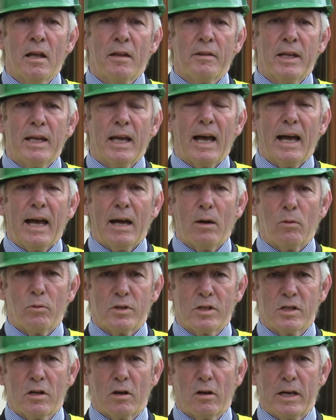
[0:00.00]
the
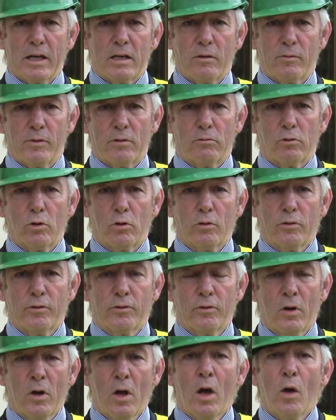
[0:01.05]
outside of the roof,